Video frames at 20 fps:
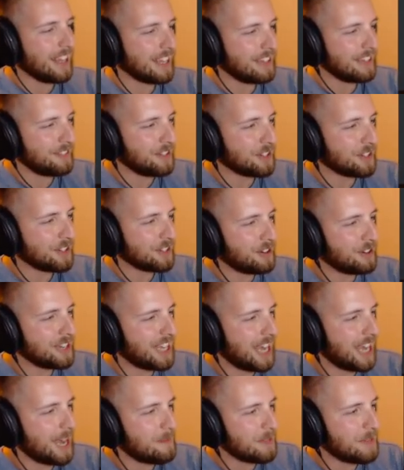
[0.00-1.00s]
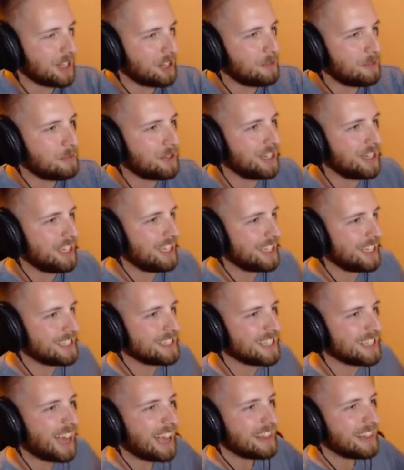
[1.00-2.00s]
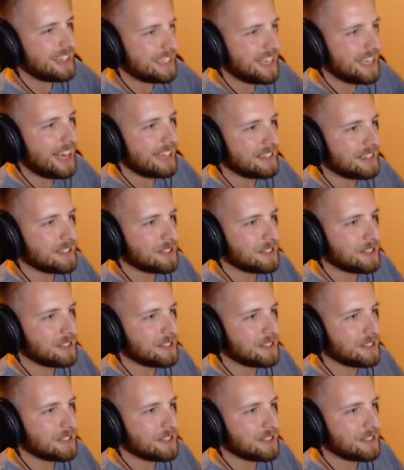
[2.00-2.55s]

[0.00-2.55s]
if you're going camping, you put it inside the tent. So the